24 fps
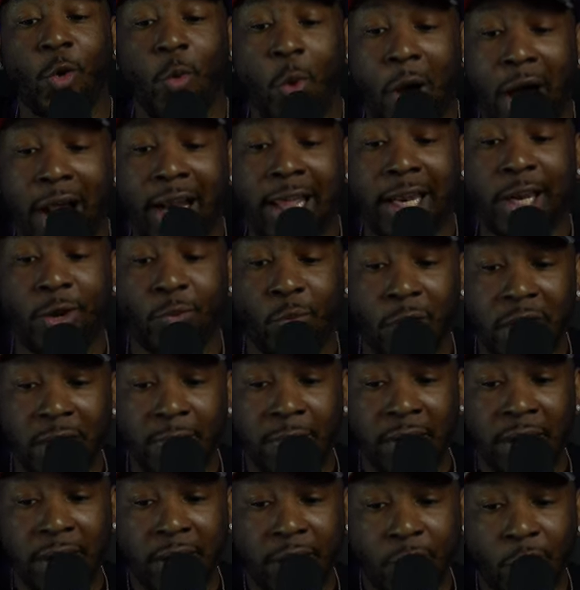quality
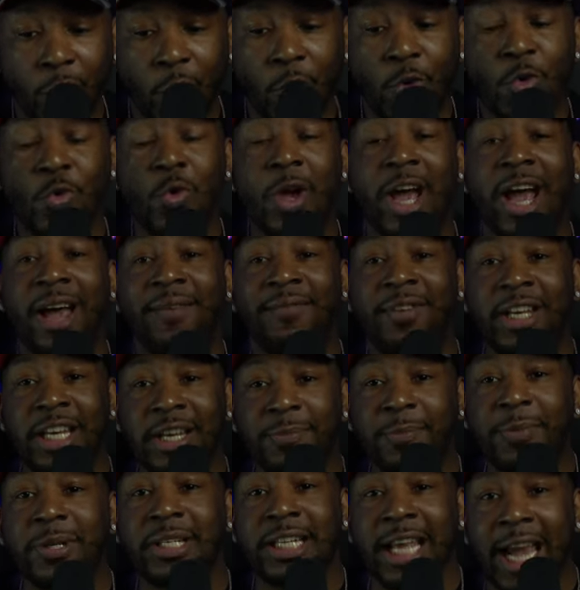women who you have
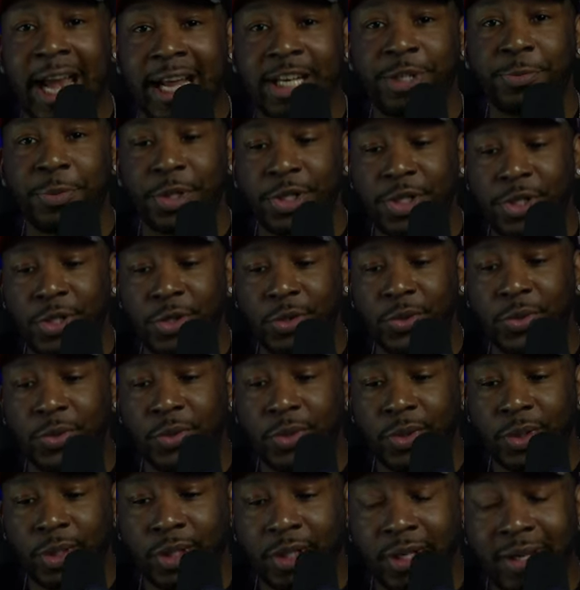deep attachments
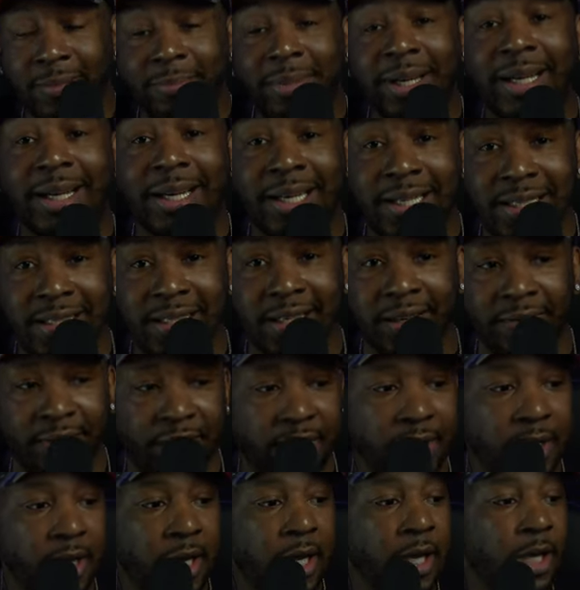to because
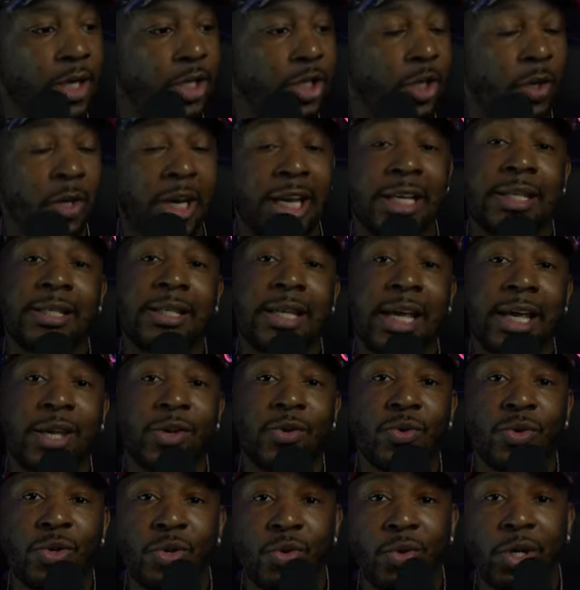of it. So let's say
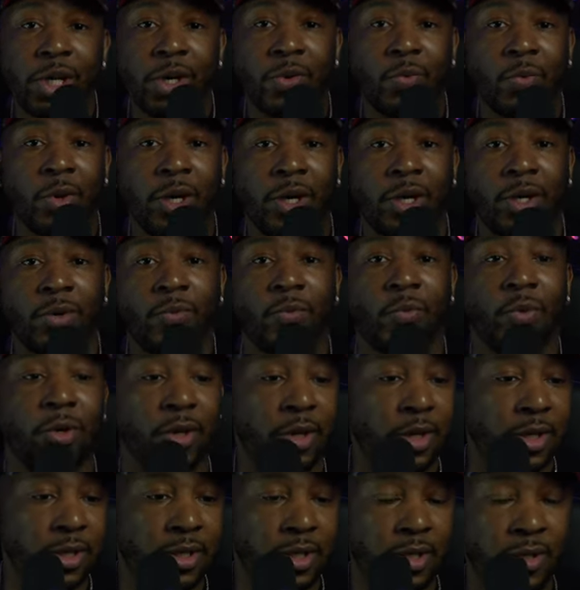you do get one of them
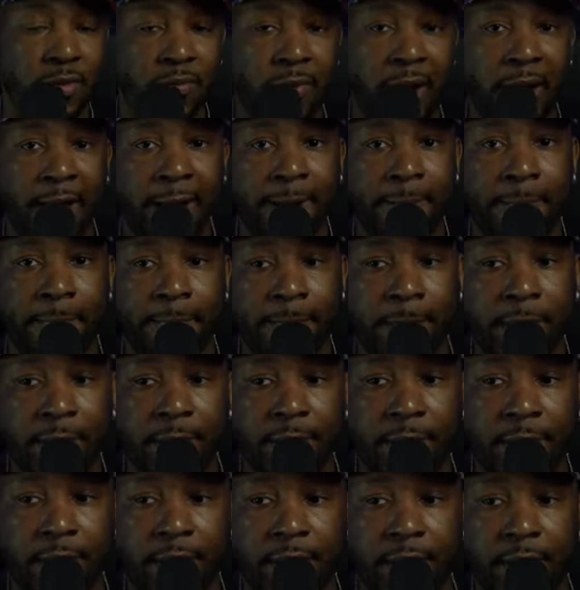ones, right?
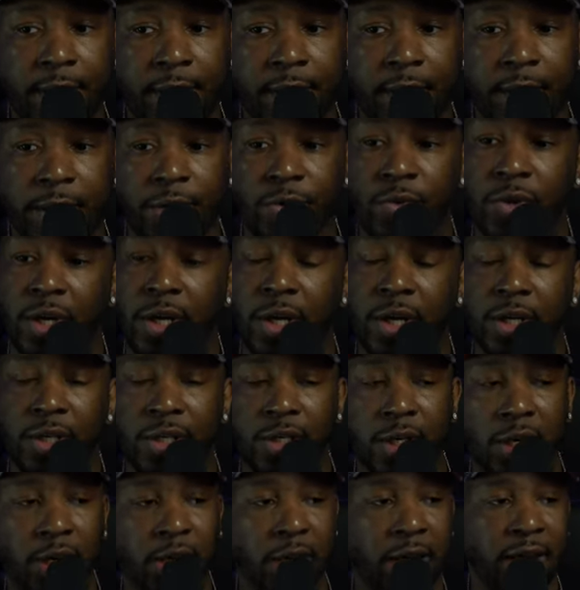You get
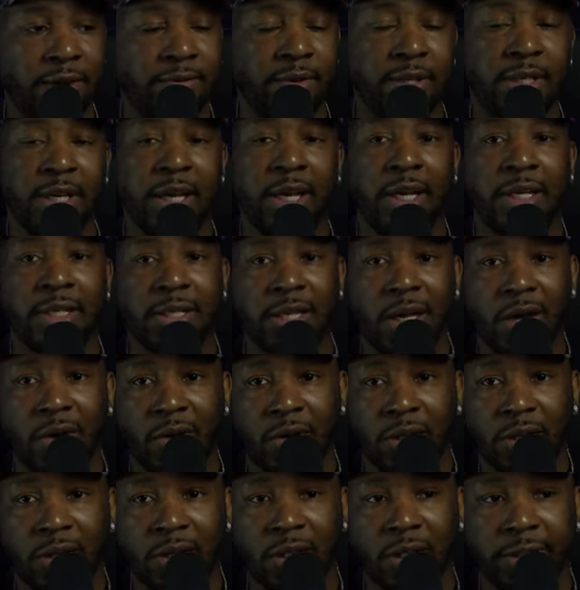a chick, everything is
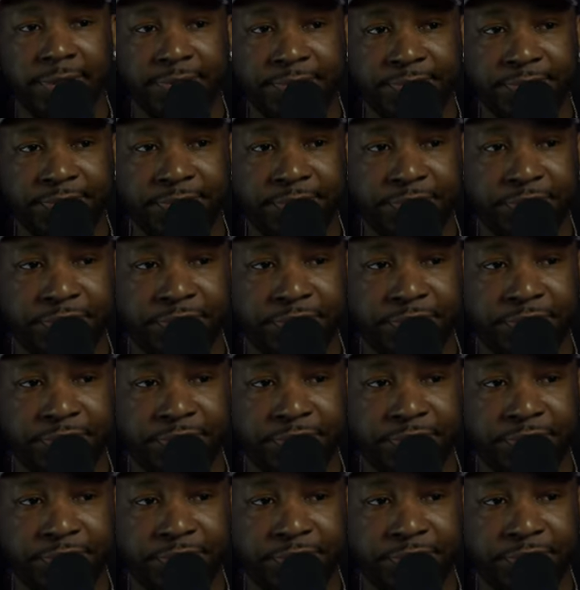all good.